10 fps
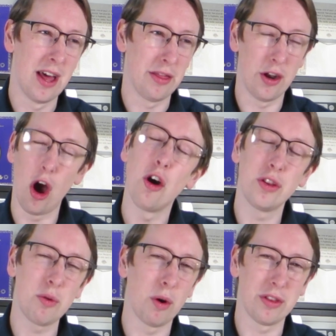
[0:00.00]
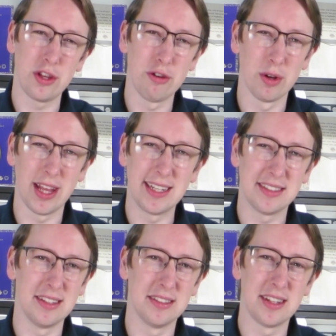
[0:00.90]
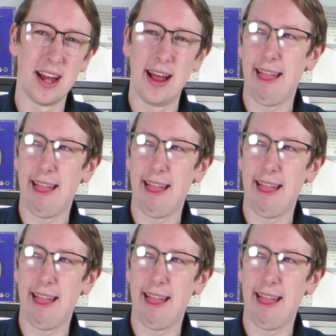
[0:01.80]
that only want the new releases,